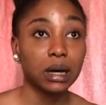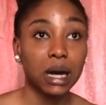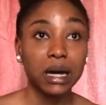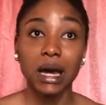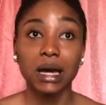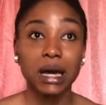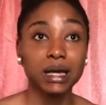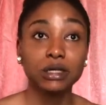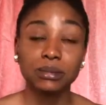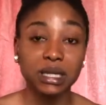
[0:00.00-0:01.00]
I
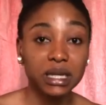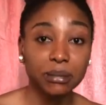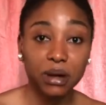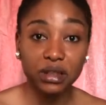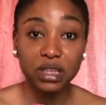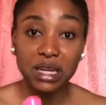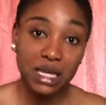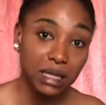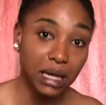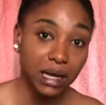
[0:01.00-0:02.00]
end up taking a bath
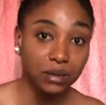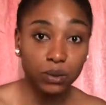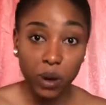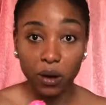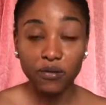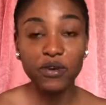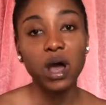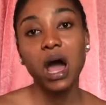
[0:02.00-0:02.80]
late, like 12,